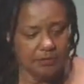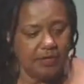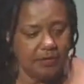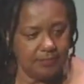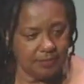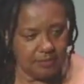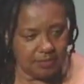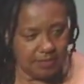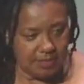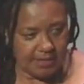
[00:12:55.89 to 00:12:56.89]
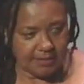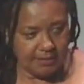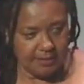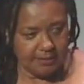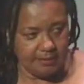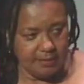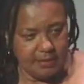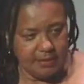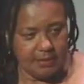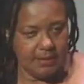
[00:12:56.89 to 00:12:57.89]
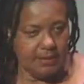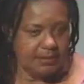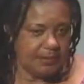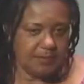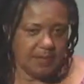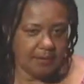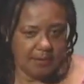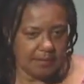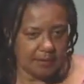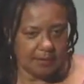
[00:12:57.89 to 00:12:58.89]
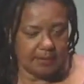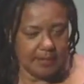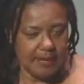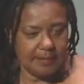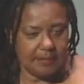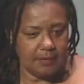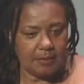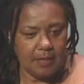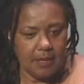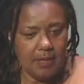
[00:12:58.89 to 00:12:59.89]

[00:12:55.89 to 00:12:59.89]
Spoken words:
freedom that you get out there, then that's probably not going to happen.